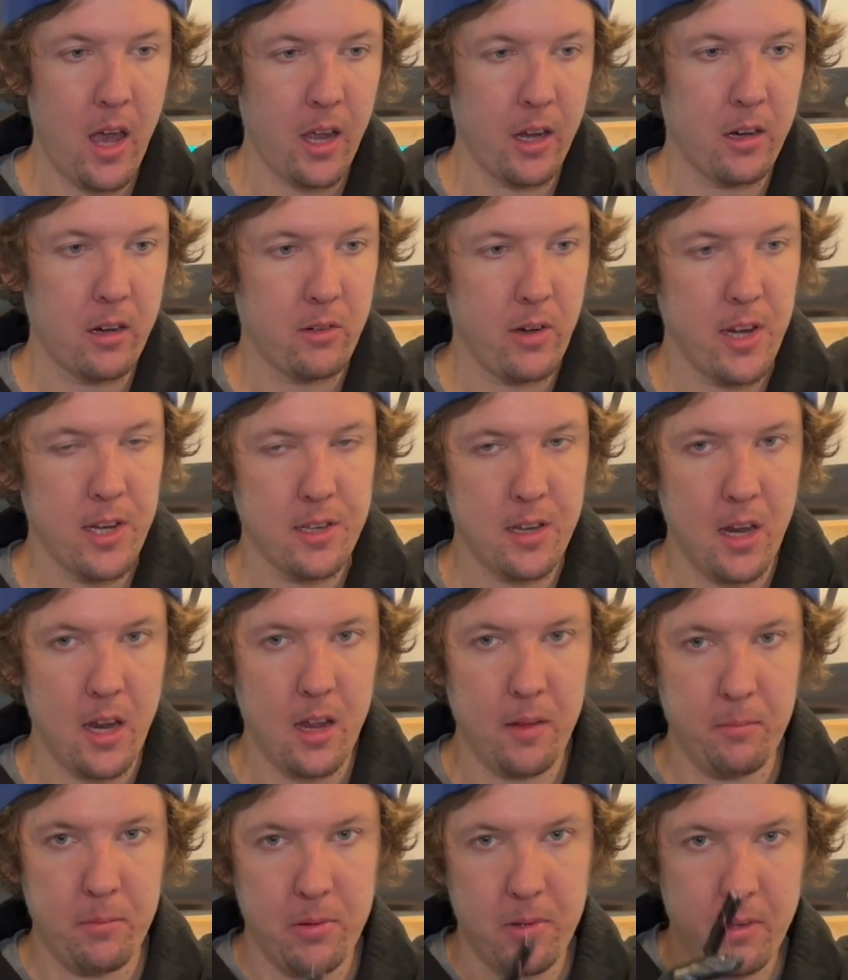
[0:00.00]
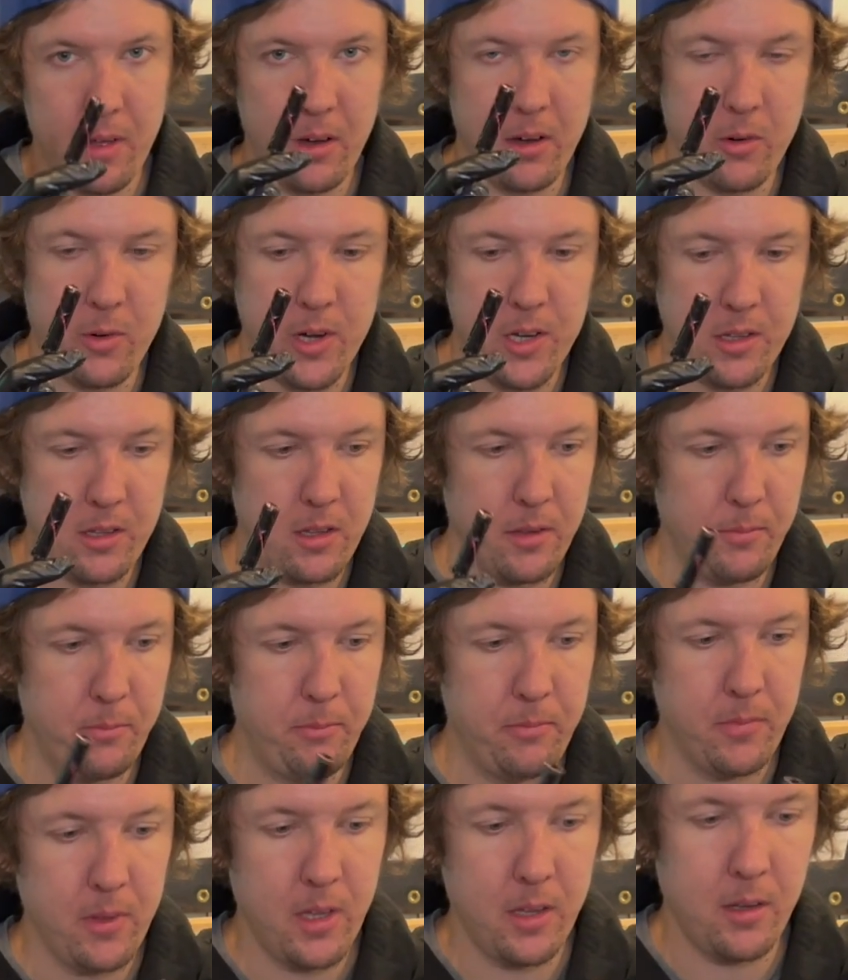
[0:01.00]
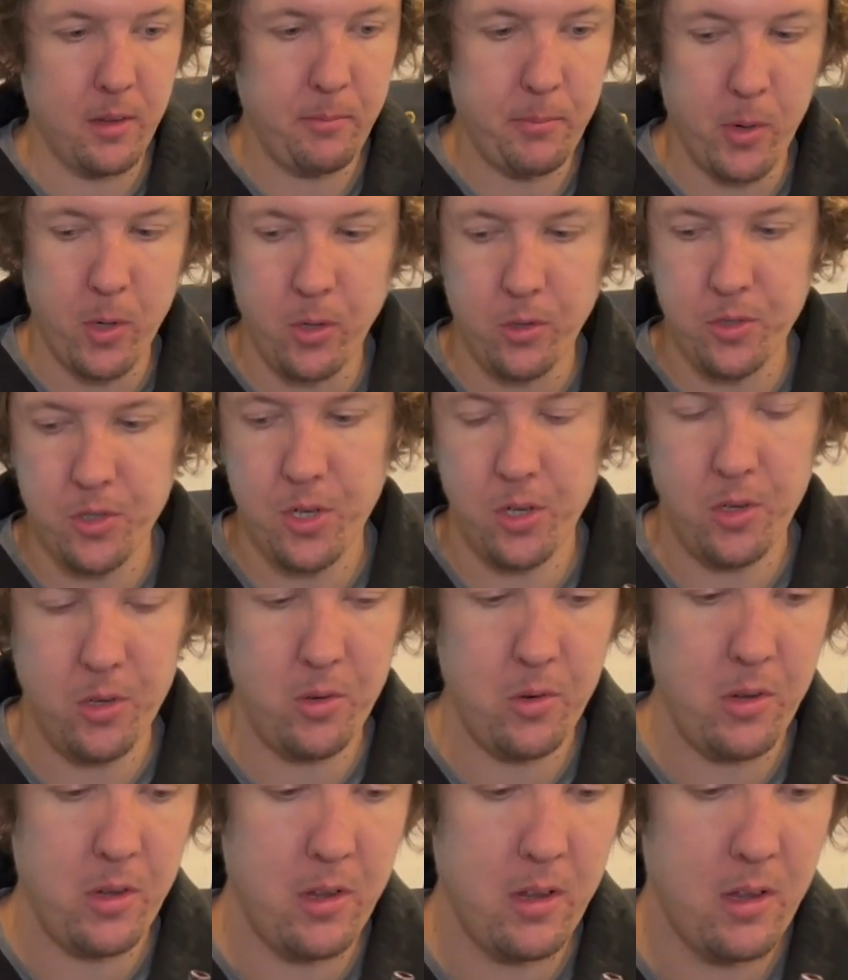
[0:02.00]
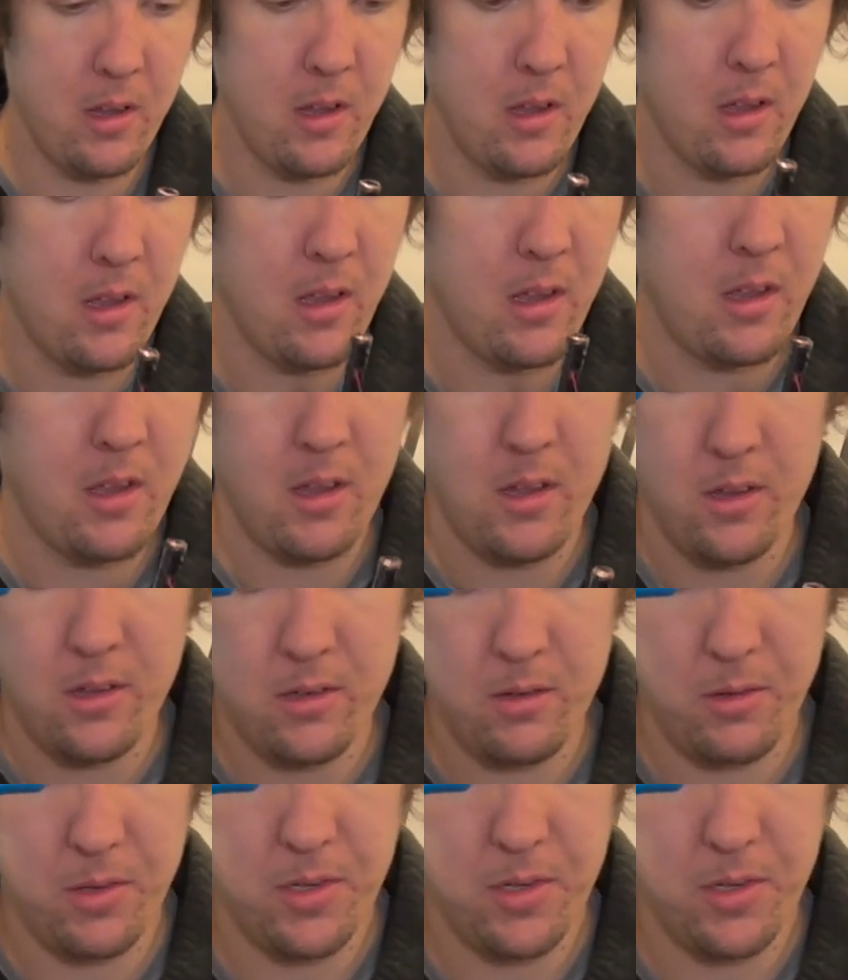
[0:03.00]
Greased up. I greased the bolt too. So we'll